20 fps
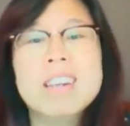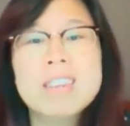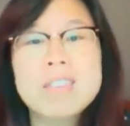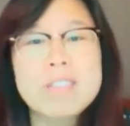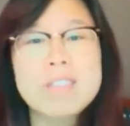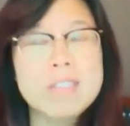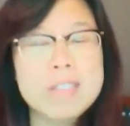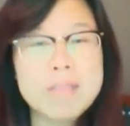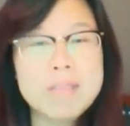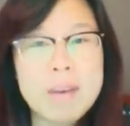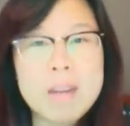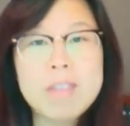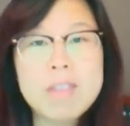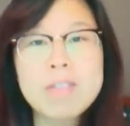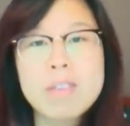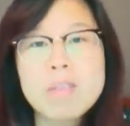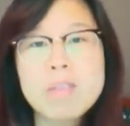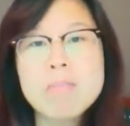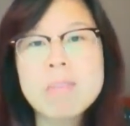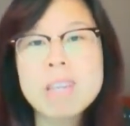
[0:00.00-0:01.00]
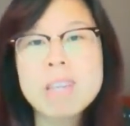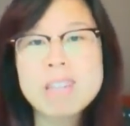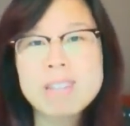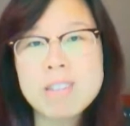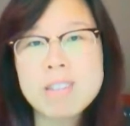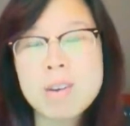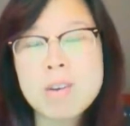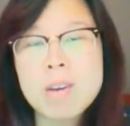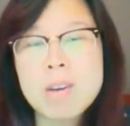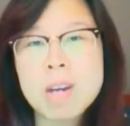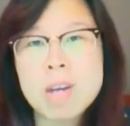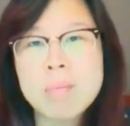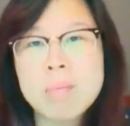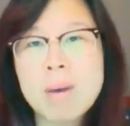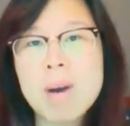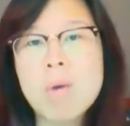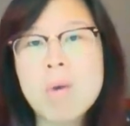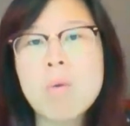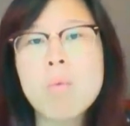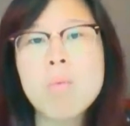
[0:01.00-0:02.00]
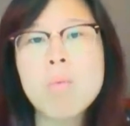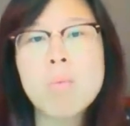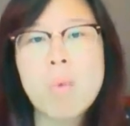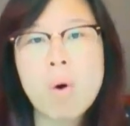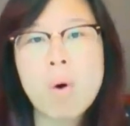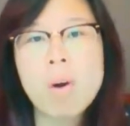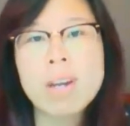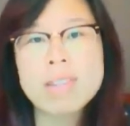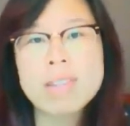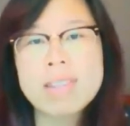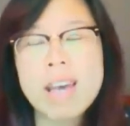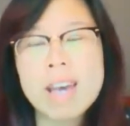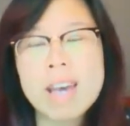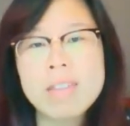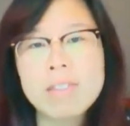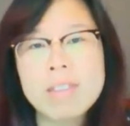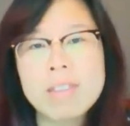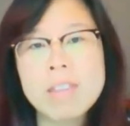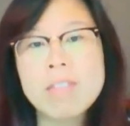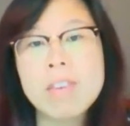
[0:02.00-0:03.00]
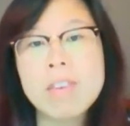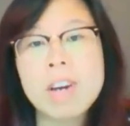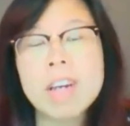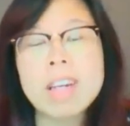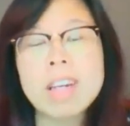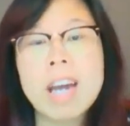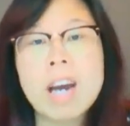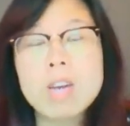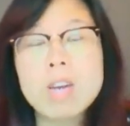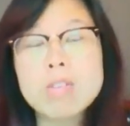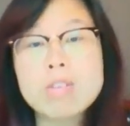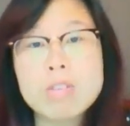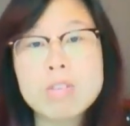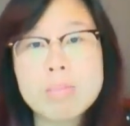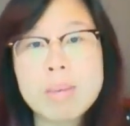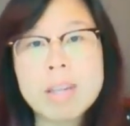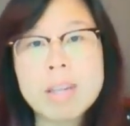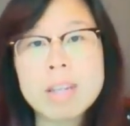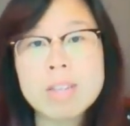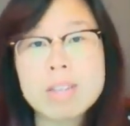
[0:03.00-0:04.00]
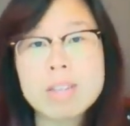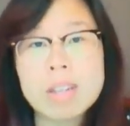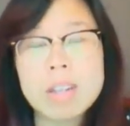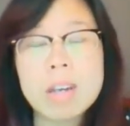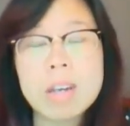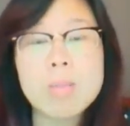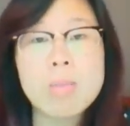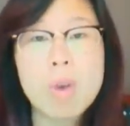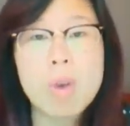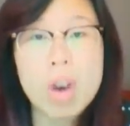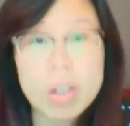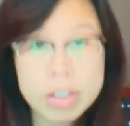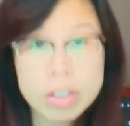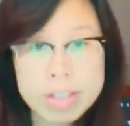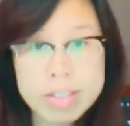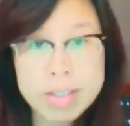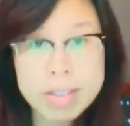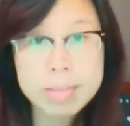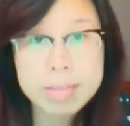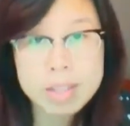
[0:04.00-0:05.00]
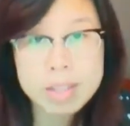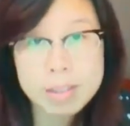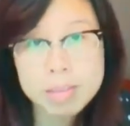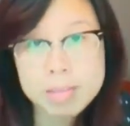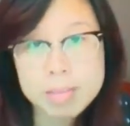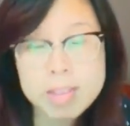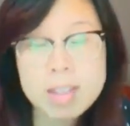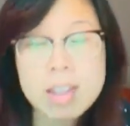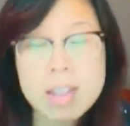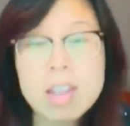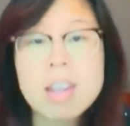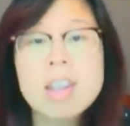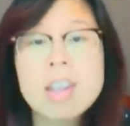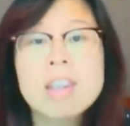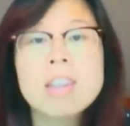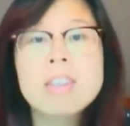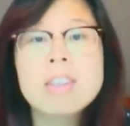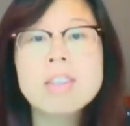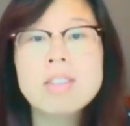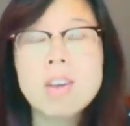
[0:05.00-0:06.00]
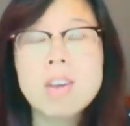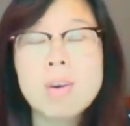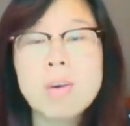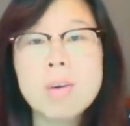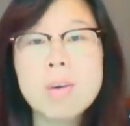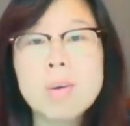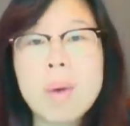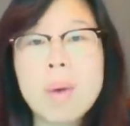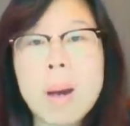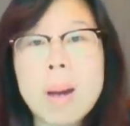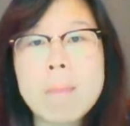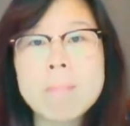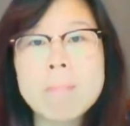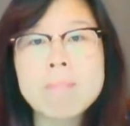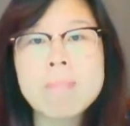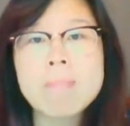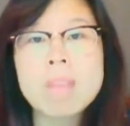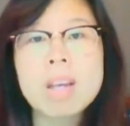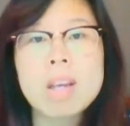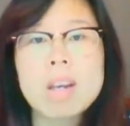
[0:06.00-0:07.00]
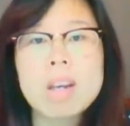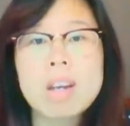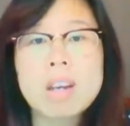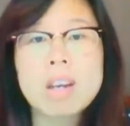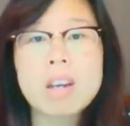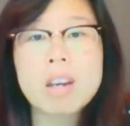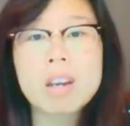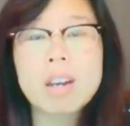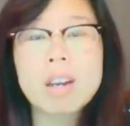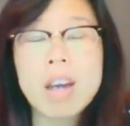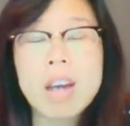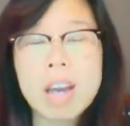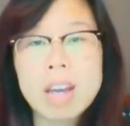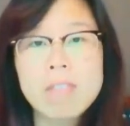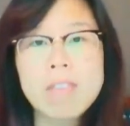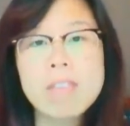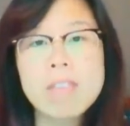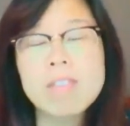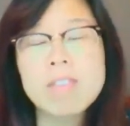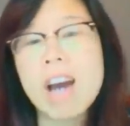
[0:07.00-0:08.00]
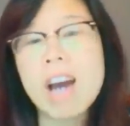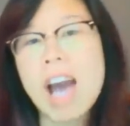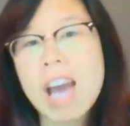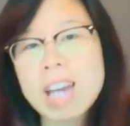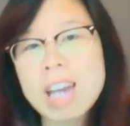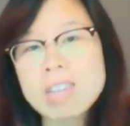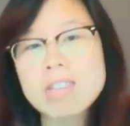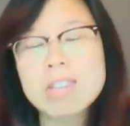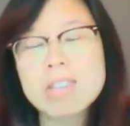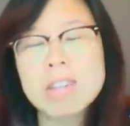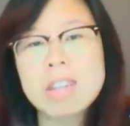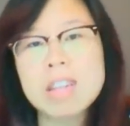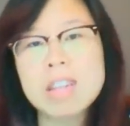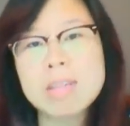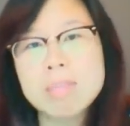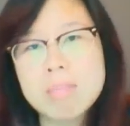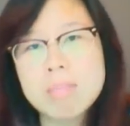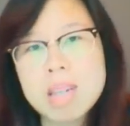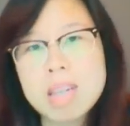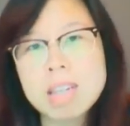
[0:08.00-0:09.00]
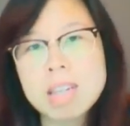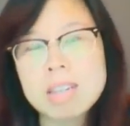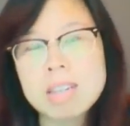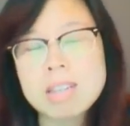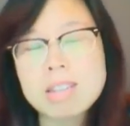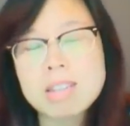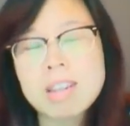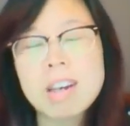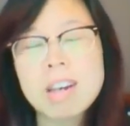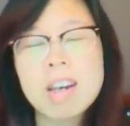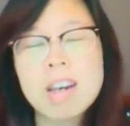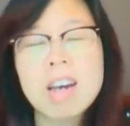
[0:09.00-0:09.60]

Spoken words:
spend a few minutes talking about what is hay fever and how to manage it and what are the symptoms. So hay fever actually means